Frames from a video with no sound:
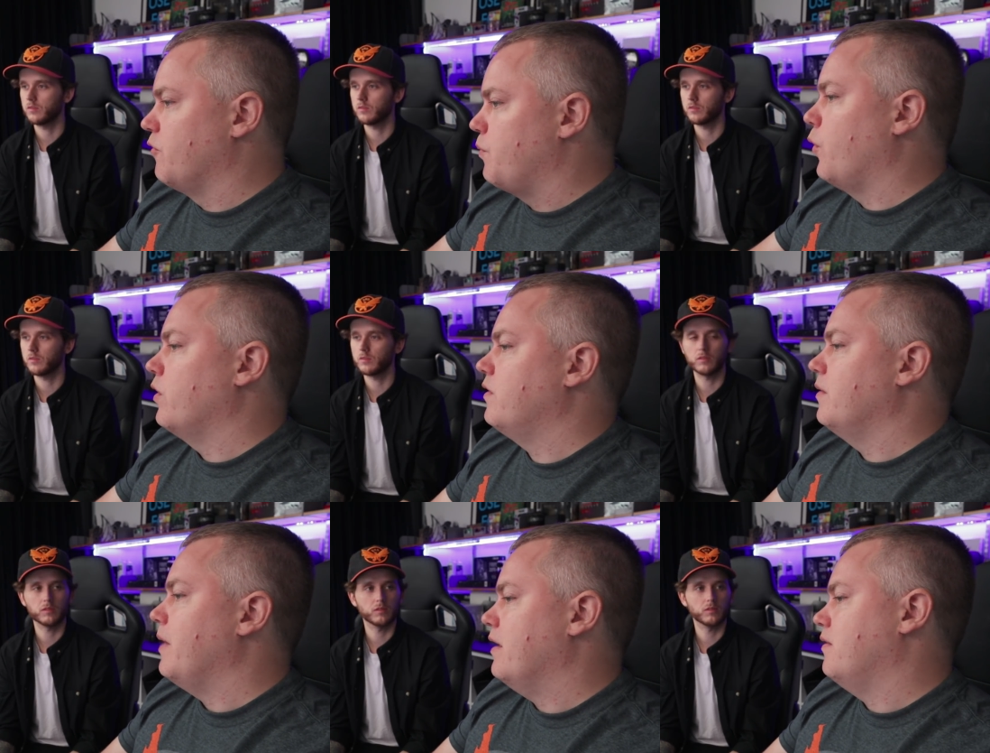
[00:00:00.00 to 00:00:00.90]
Speaker 1: reports
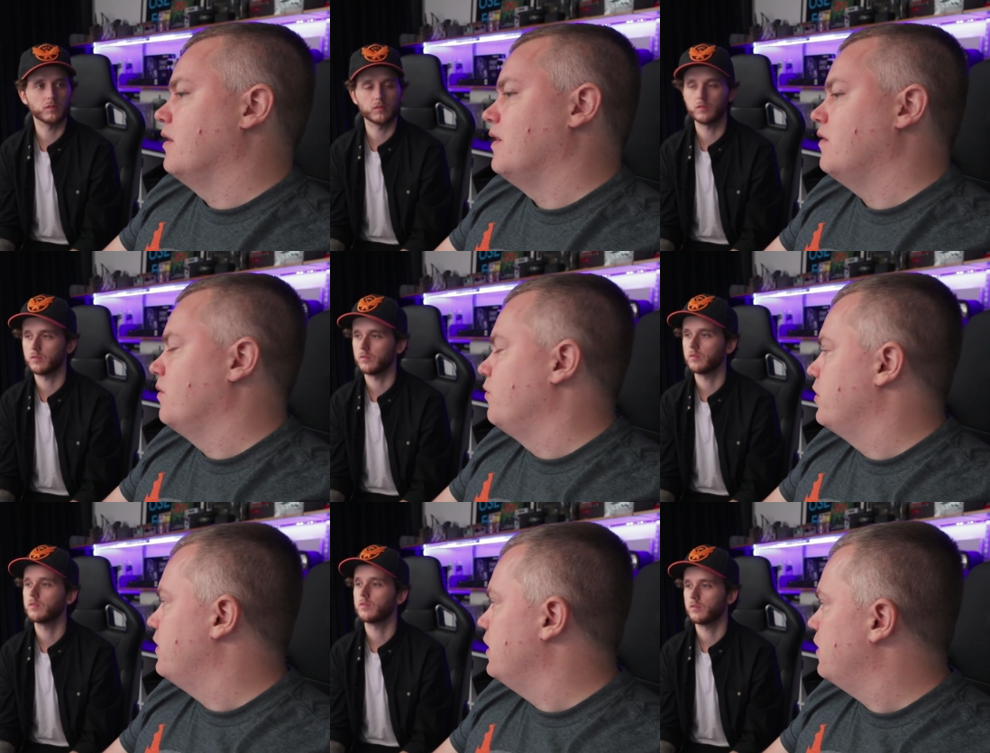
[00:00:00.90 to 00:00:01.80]
them as the system
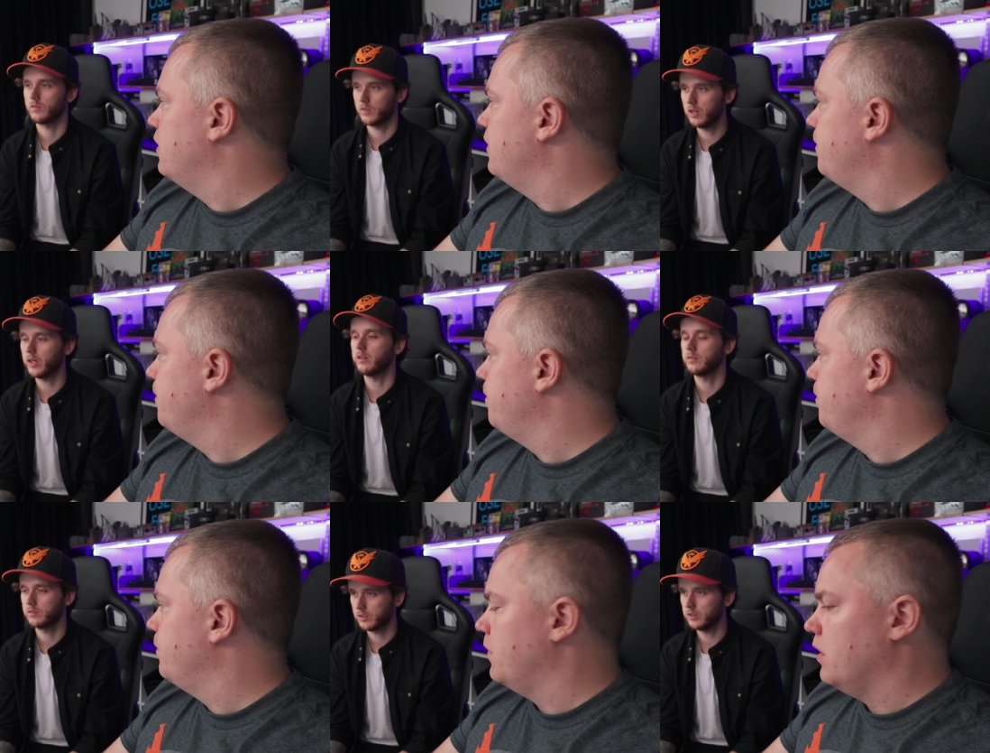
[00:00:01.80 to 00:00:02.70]
would see it. Okay,
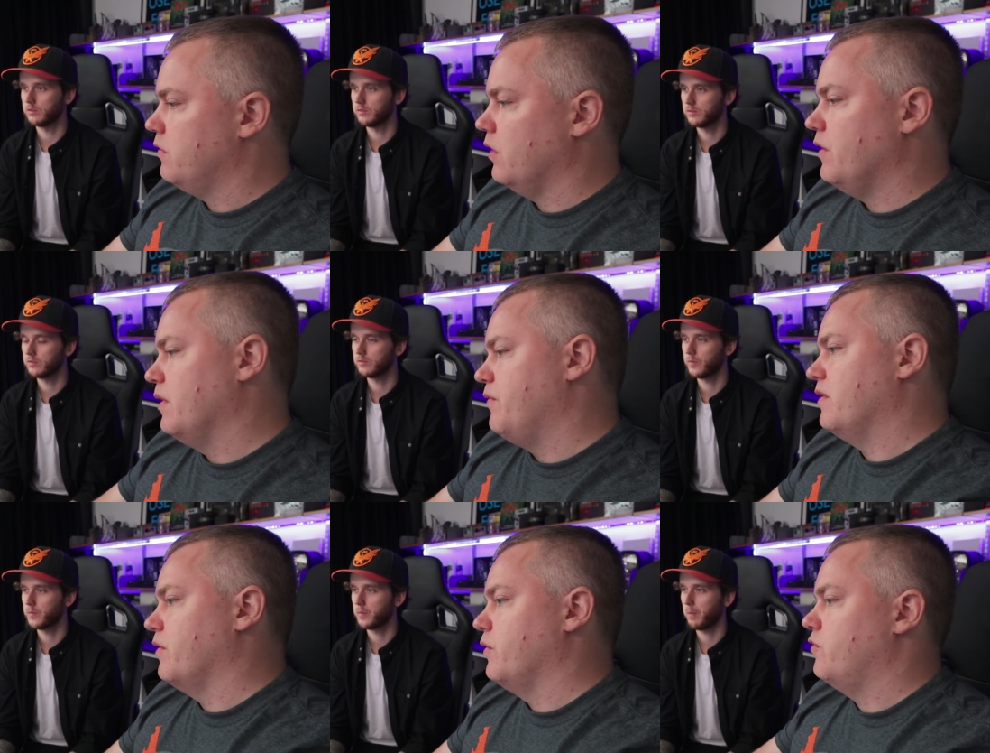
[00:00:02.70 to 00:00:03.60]
cool. So even if
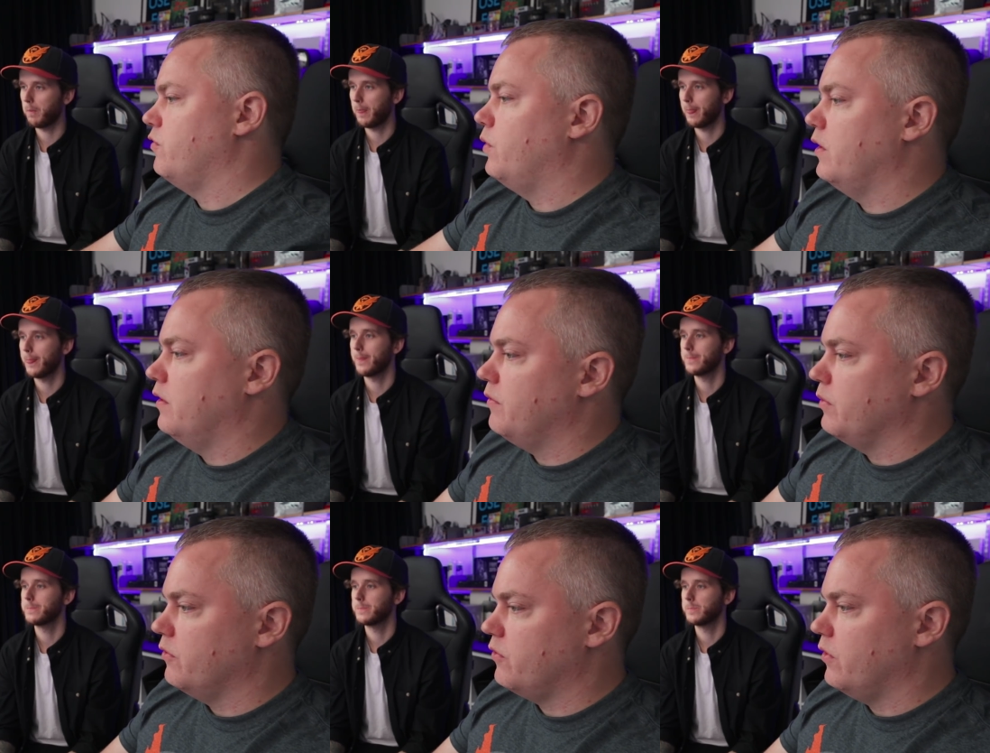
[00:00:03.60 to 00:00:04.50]
it's a virtual one,
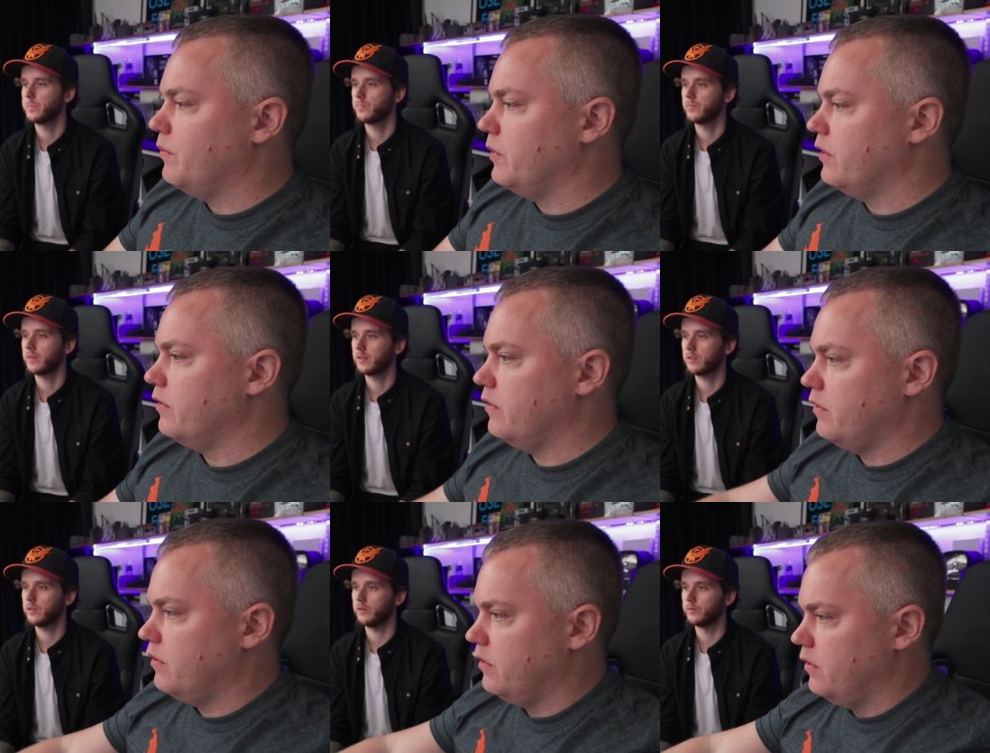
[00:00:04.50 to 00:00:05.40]
it will show up, yeah?
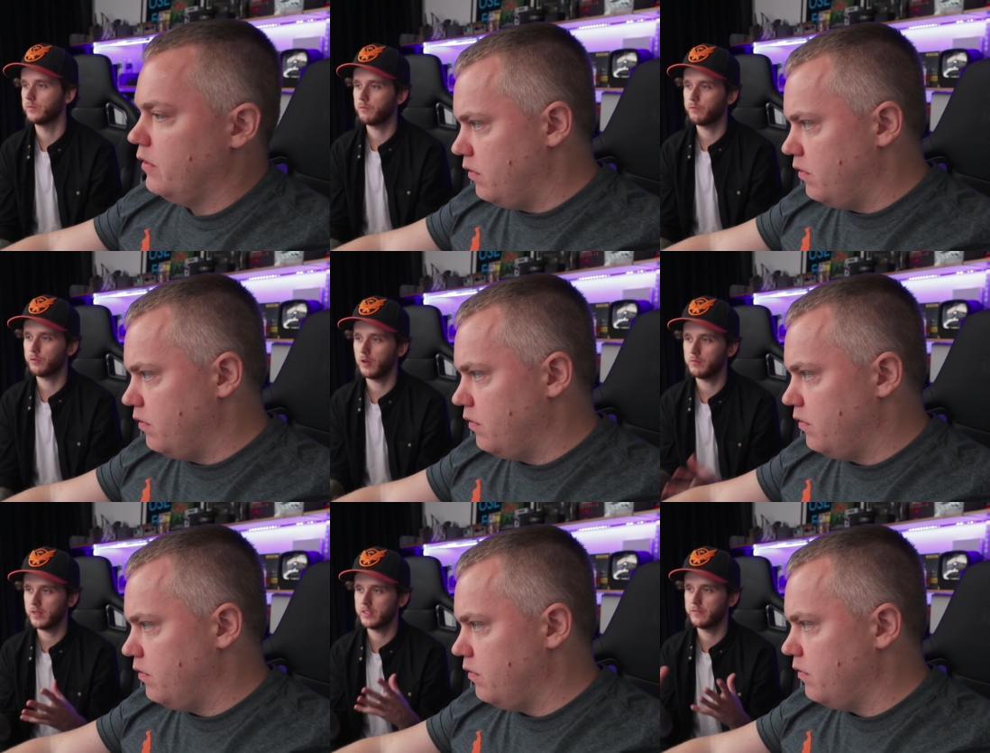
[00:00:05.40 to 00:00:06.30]
Cool.
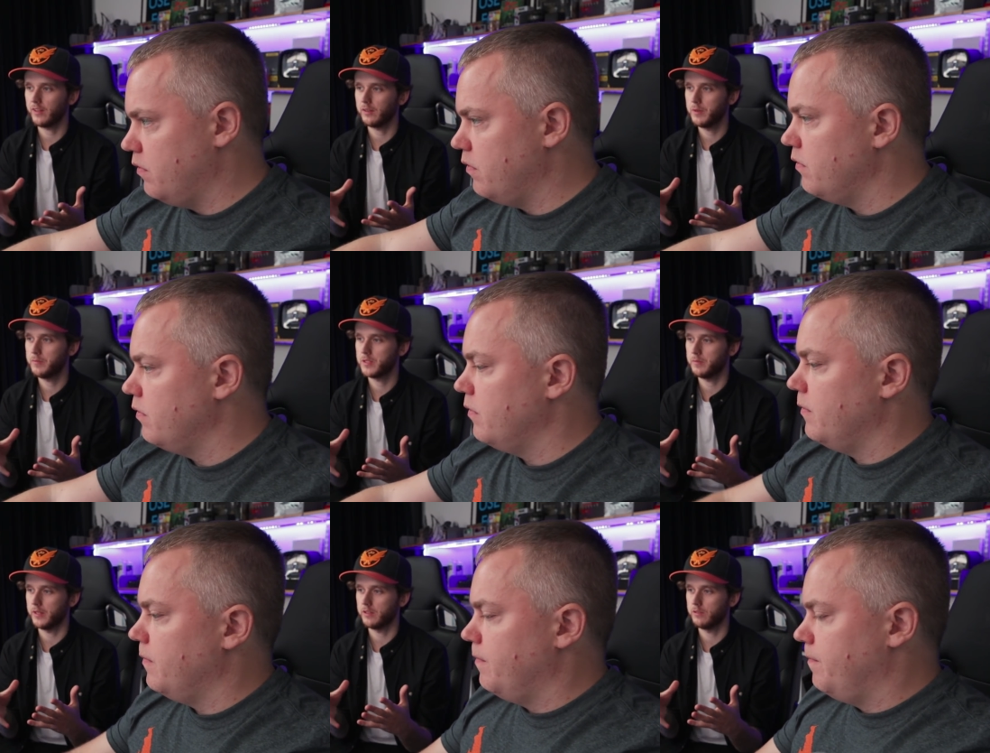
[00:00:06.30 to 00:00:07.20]
Speaker 2: From a developer
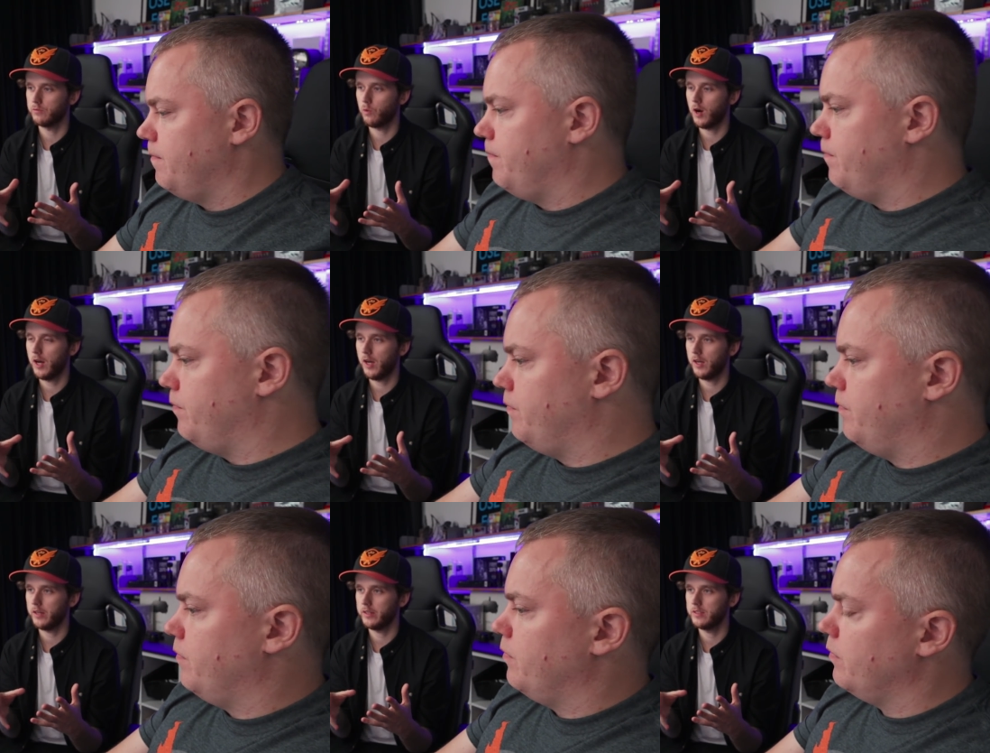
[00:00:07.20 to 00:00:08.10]
perspective,
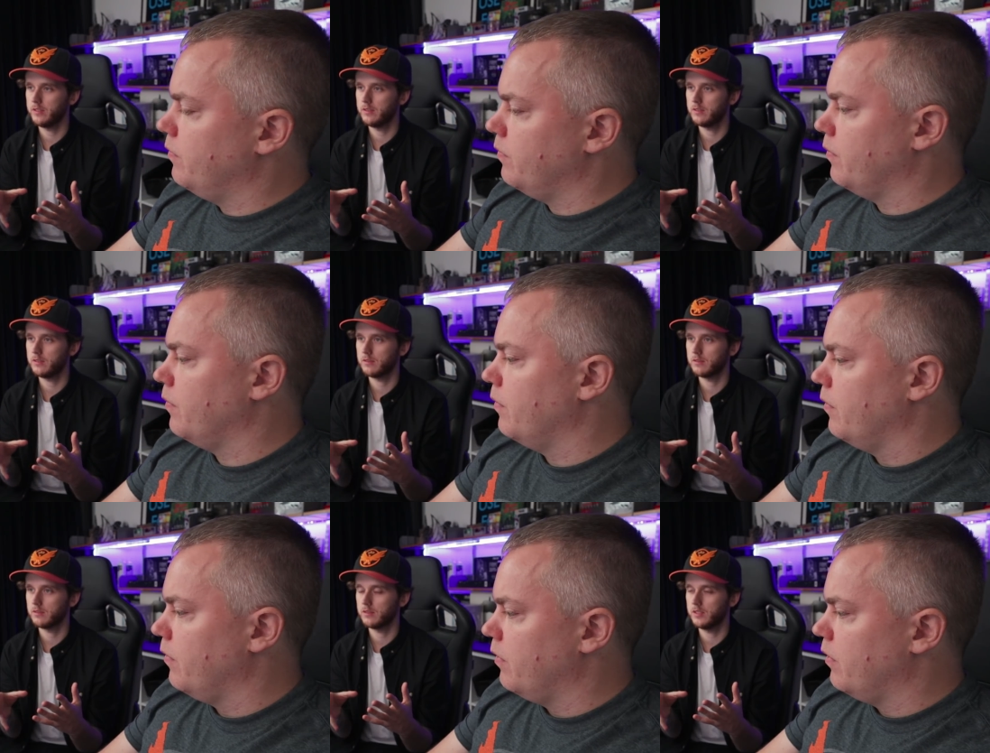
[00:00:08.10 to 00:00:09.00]
why is
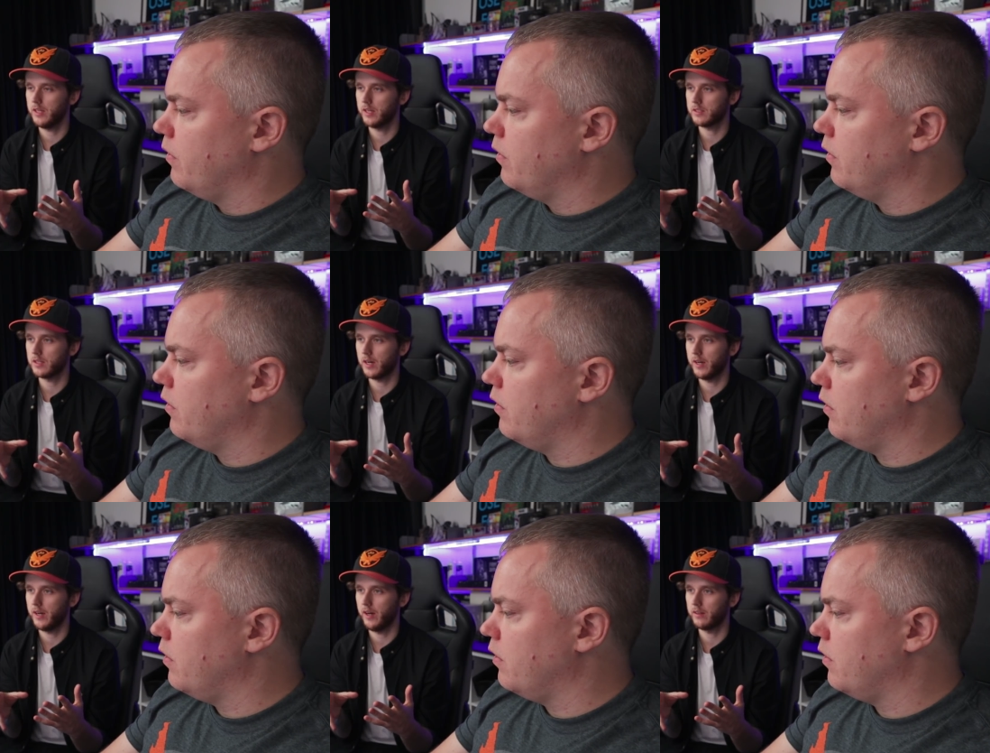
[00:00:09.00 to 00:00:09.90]

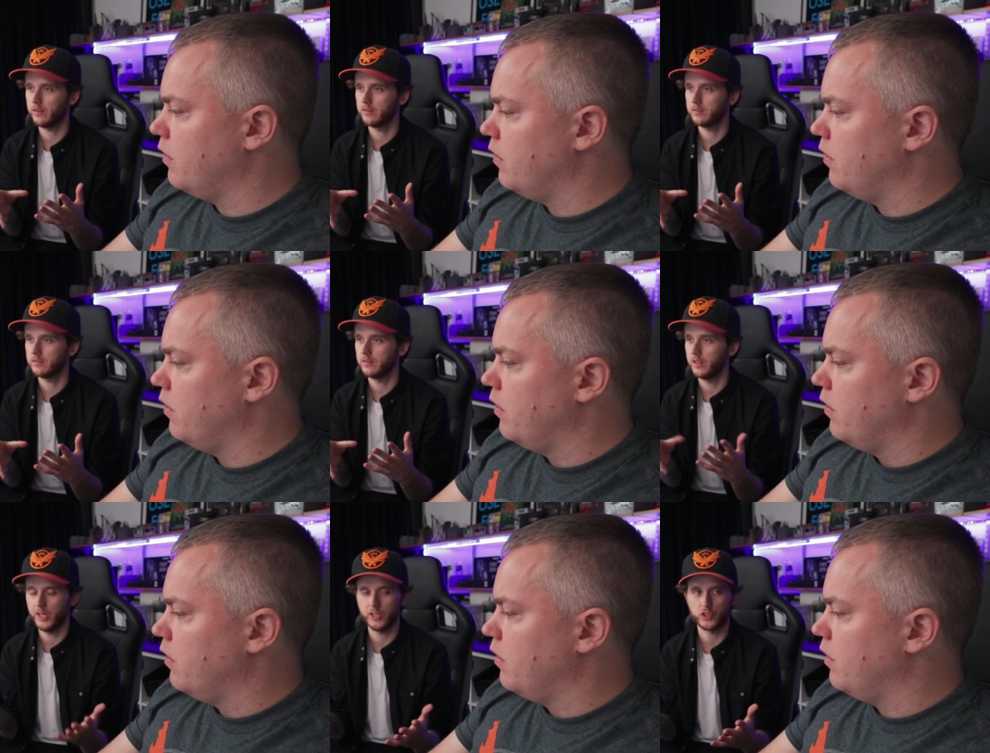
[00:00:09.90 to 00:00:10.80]
DXDiag
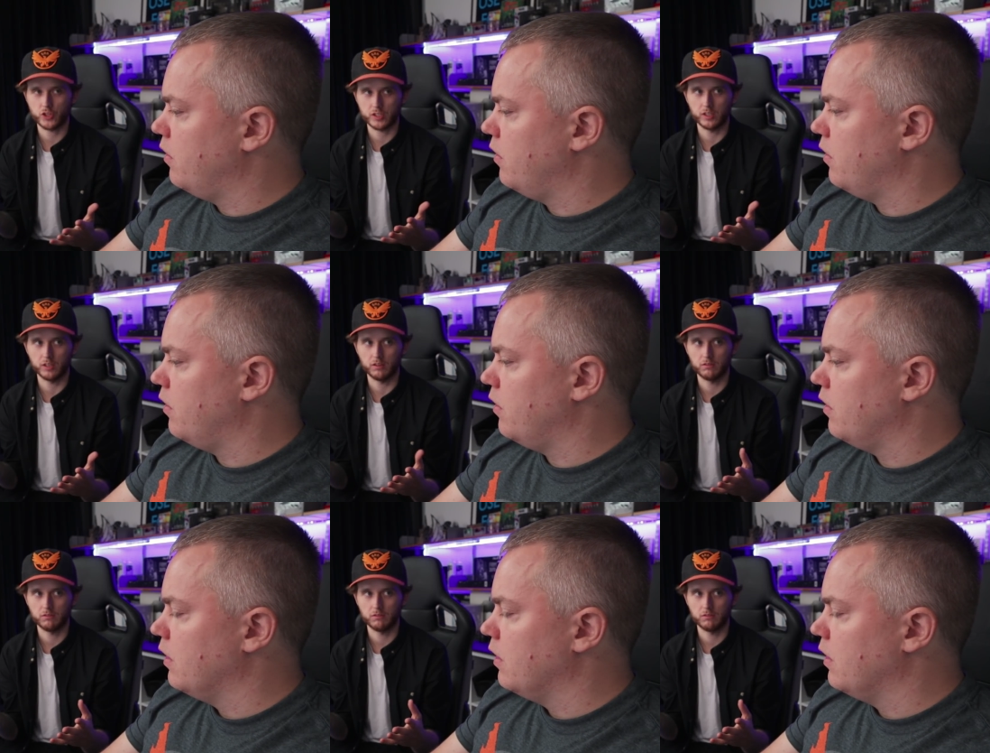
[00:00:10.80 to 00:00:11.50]
interesting?